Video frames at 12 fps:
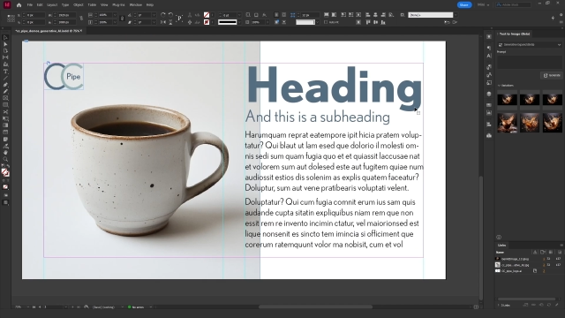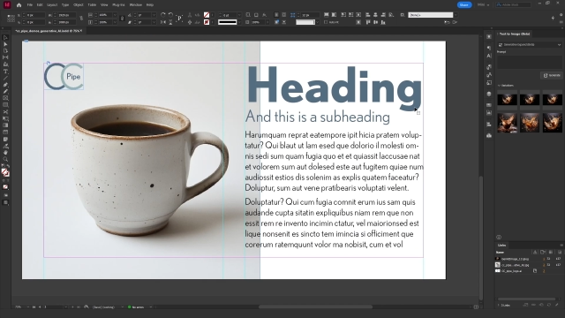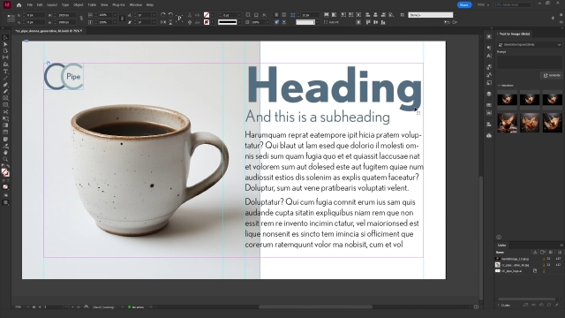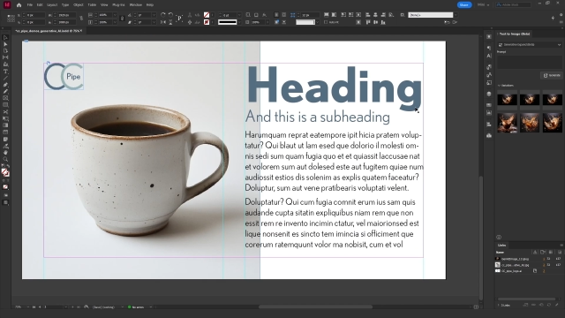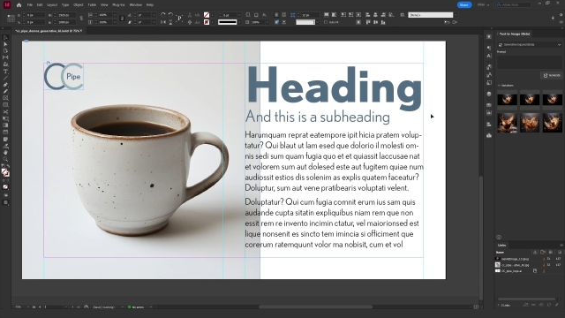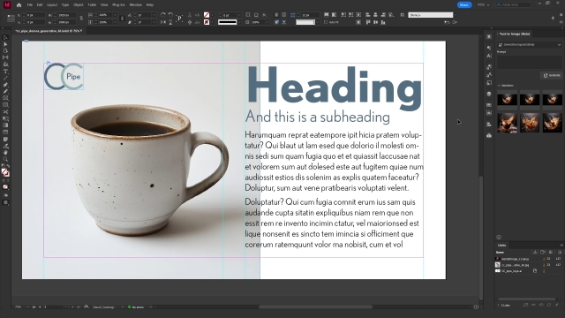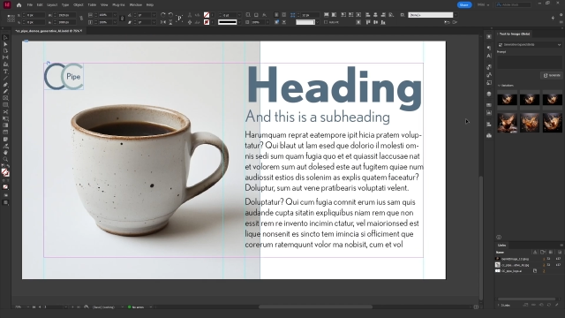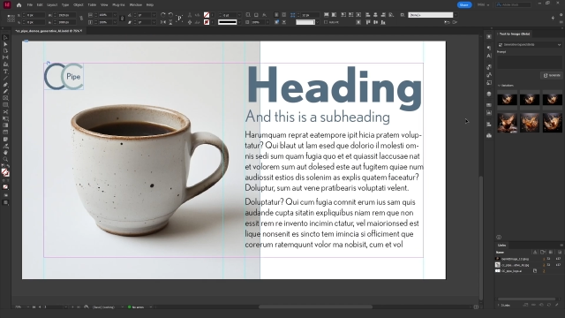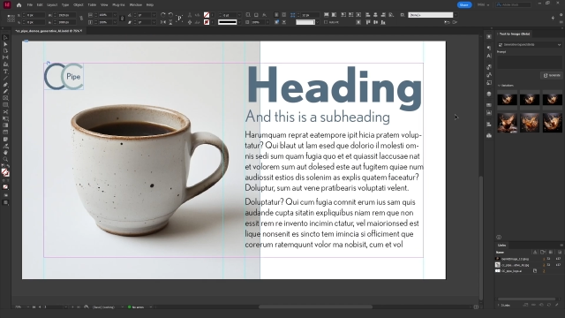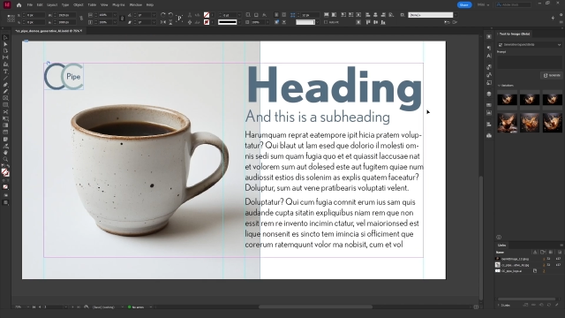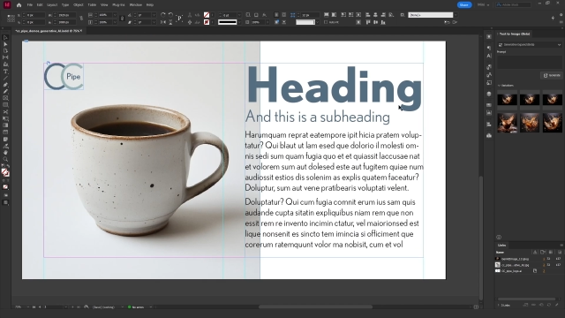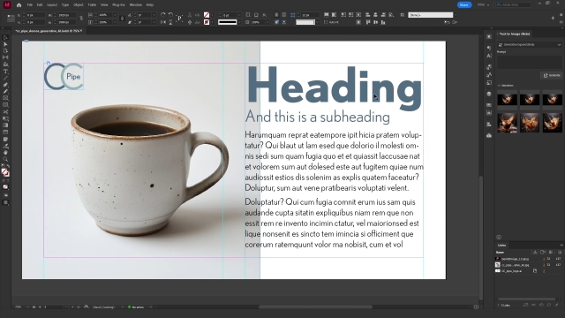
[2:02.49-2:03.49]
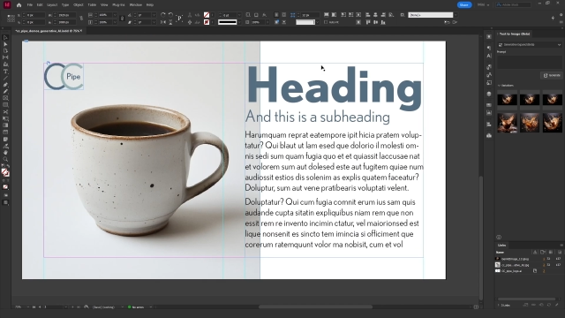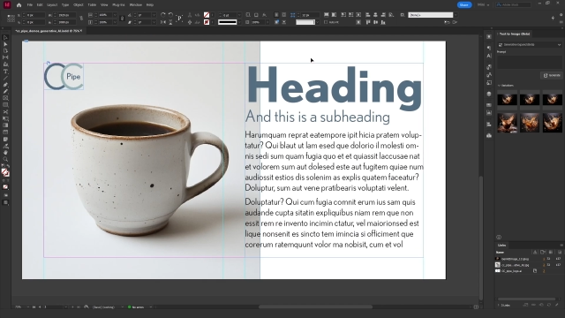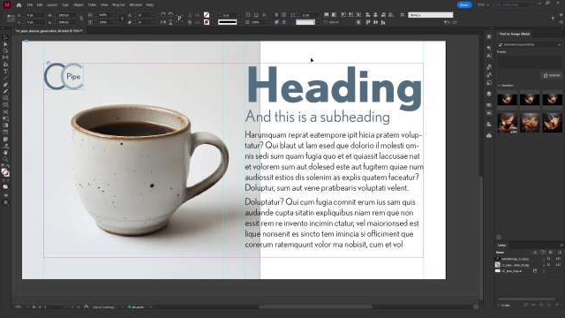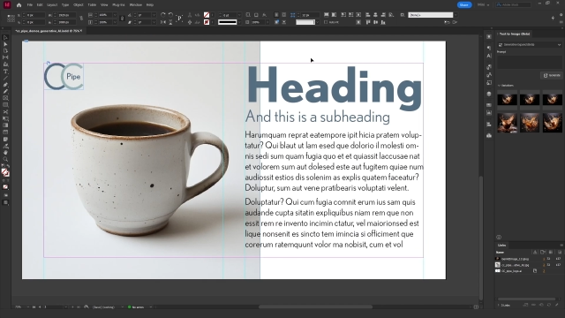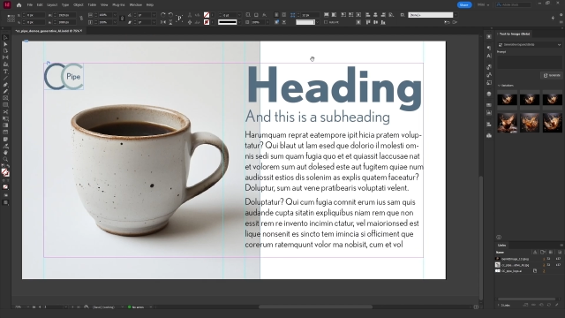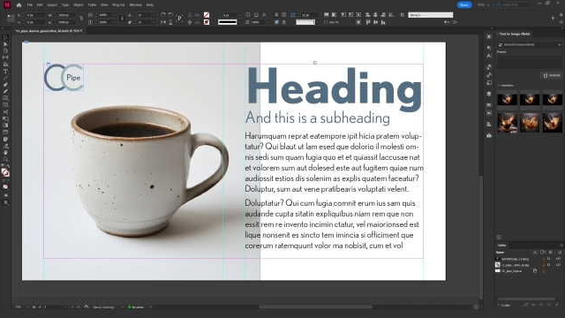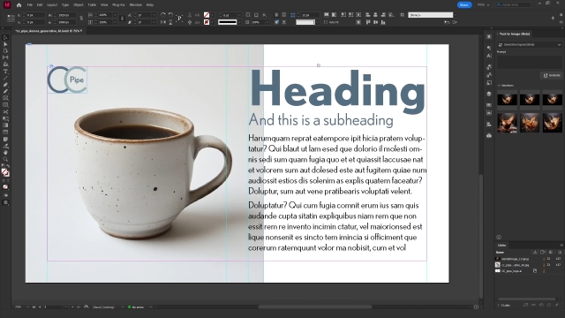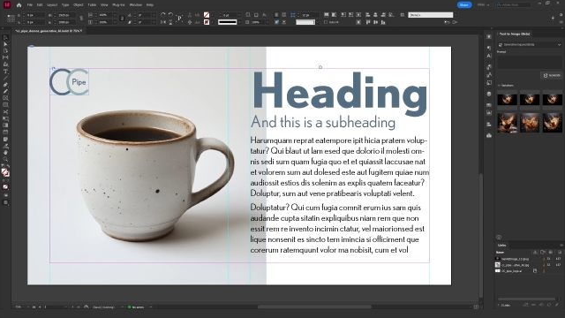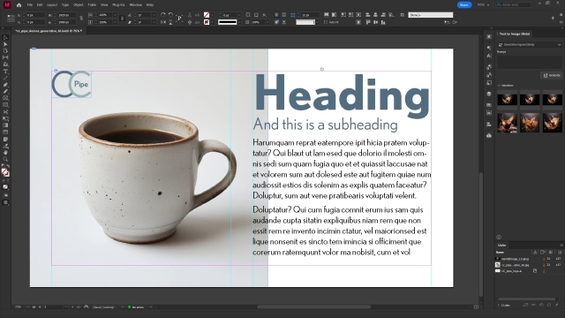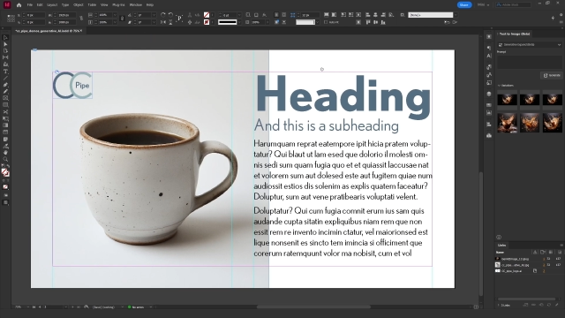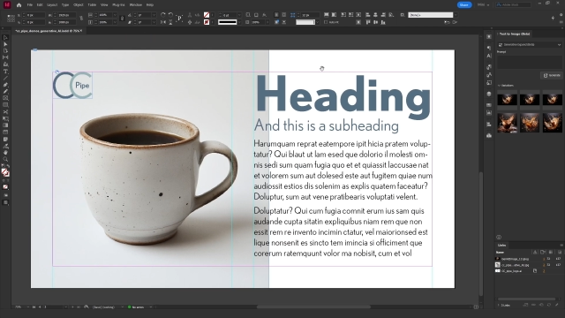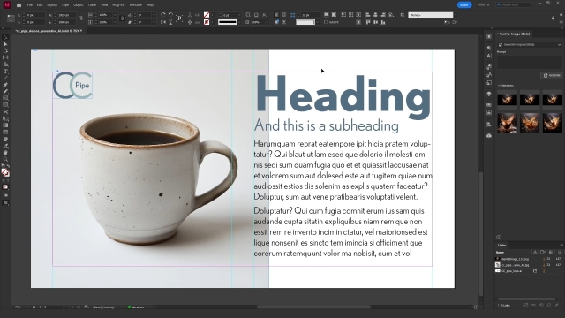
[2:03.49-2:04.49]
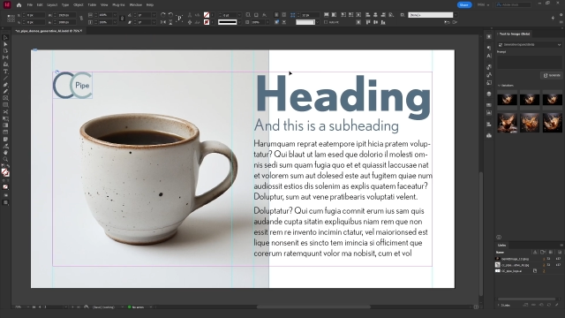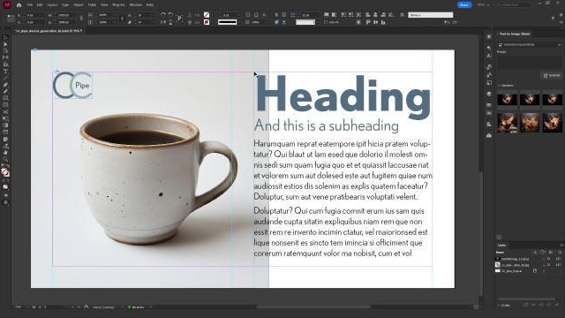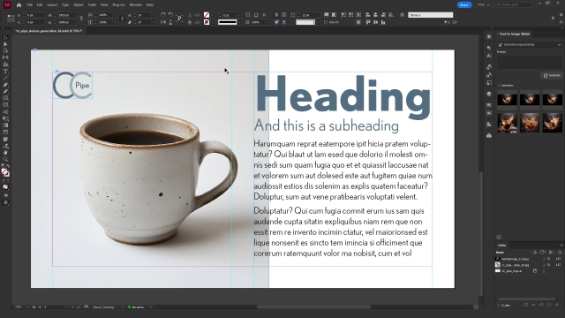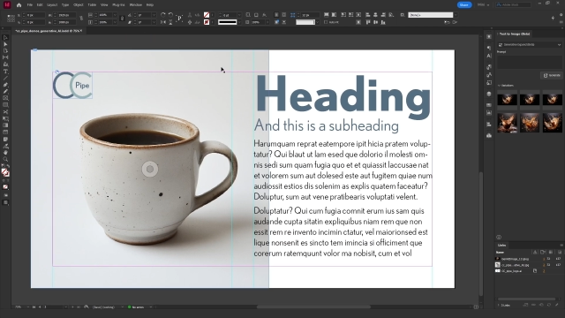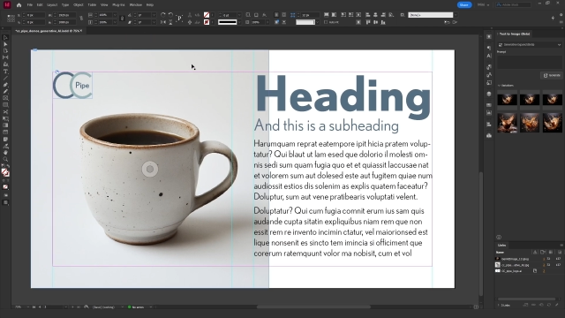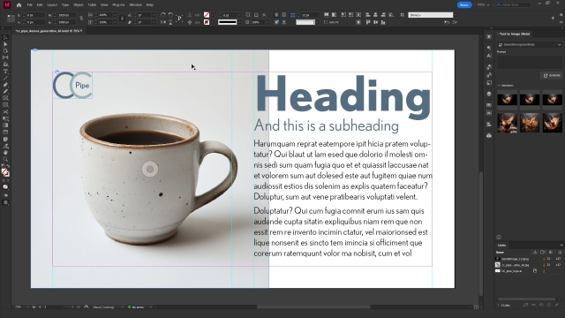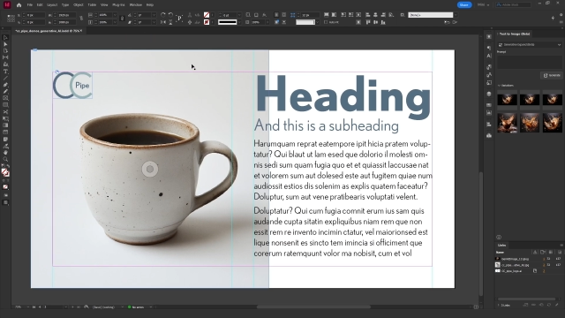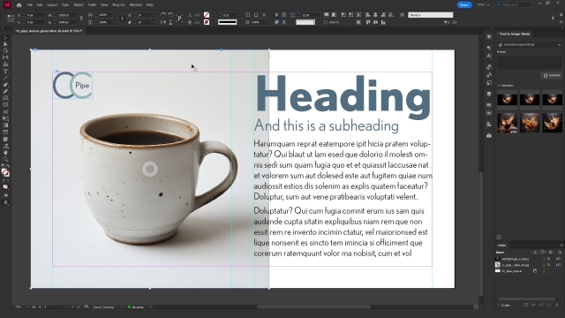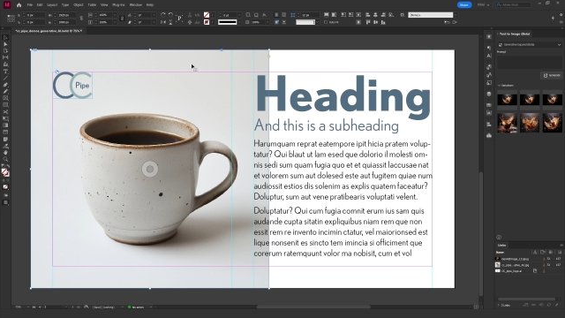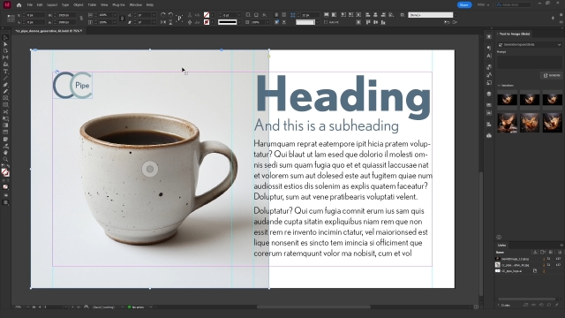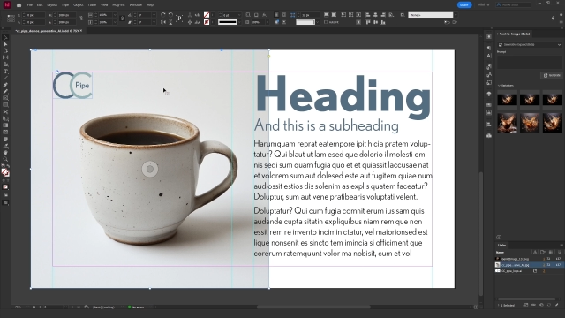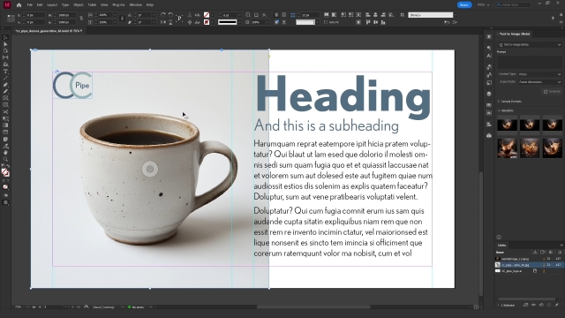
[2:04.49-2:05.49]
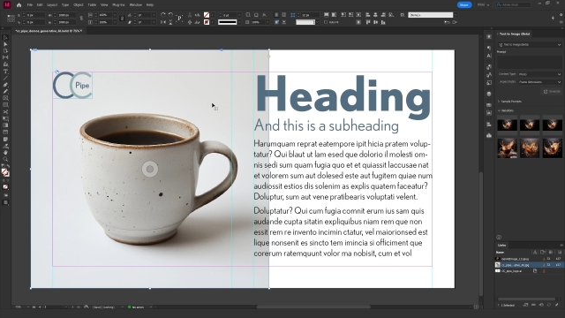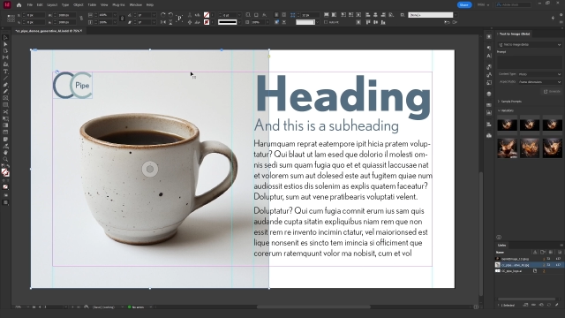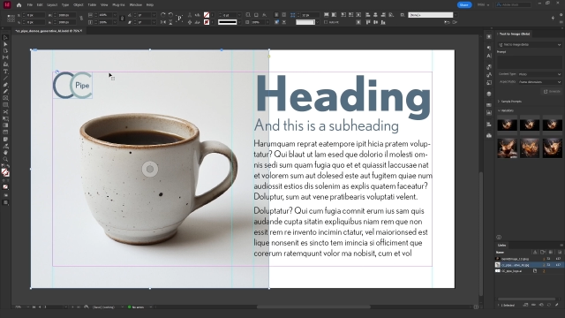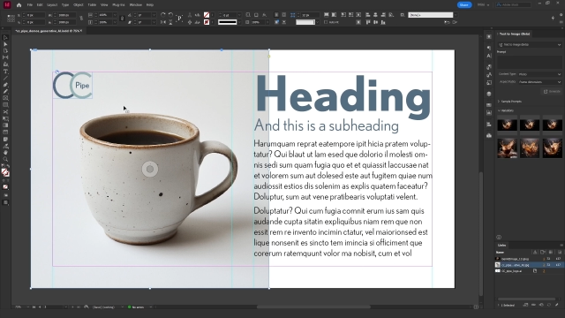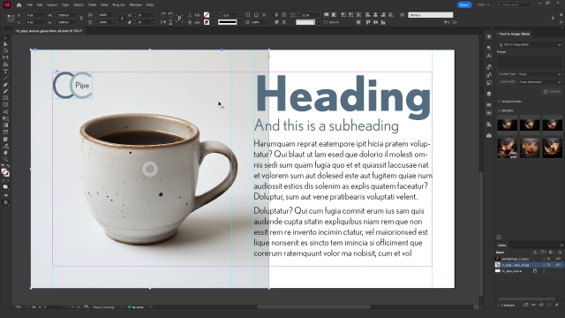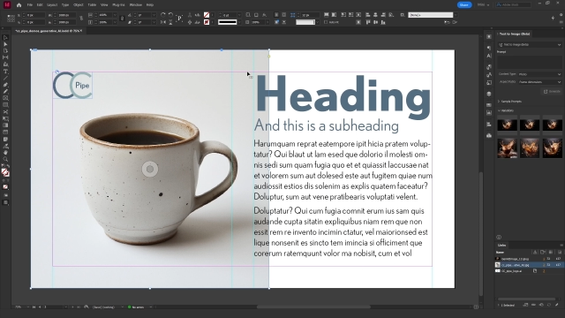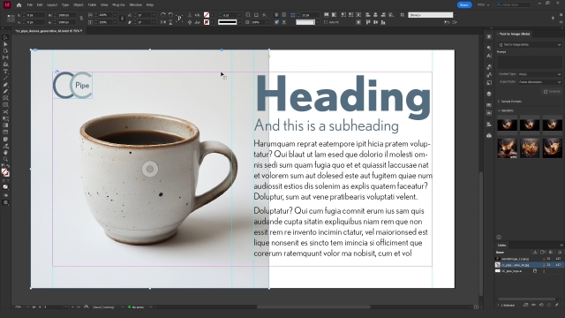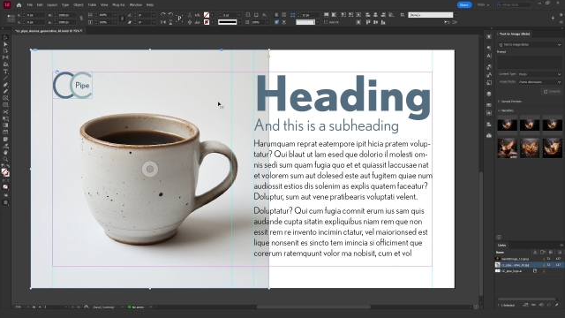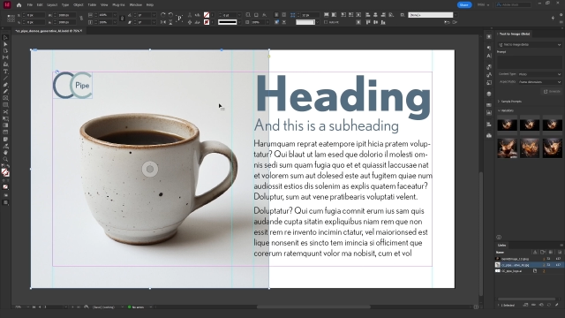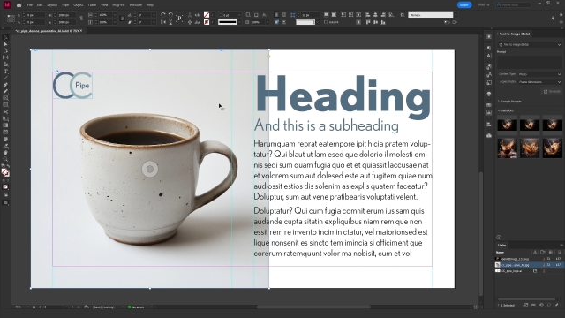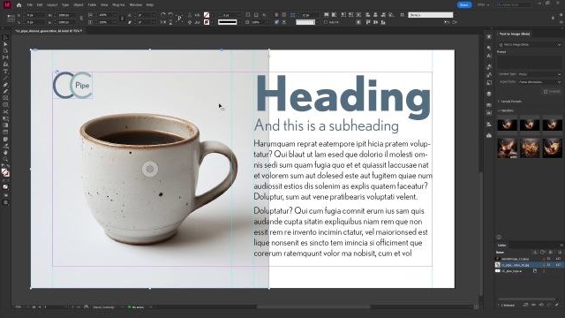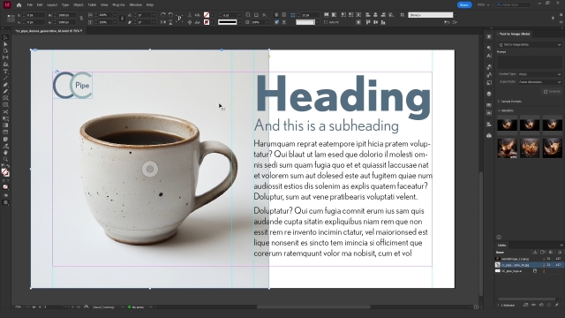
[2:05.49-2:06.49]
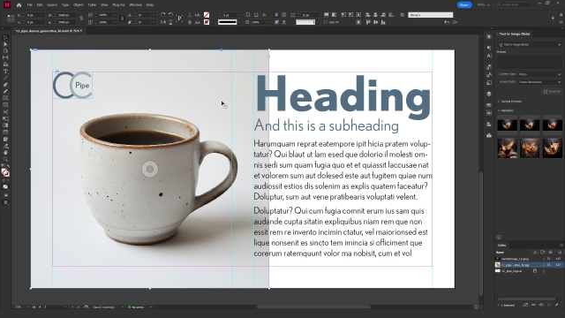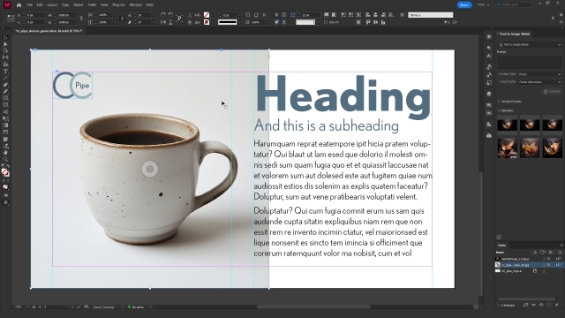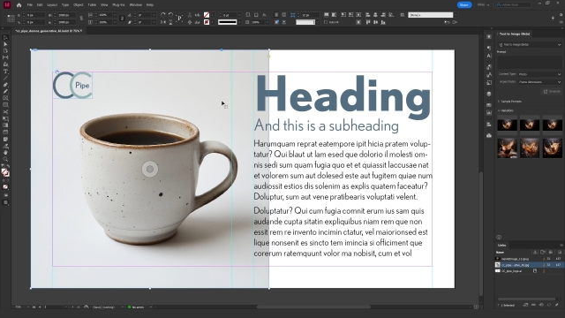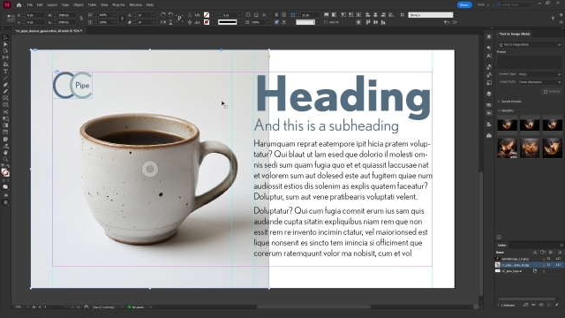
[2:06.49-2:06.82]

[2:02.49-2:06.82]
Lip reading: [unreadable: no face in view]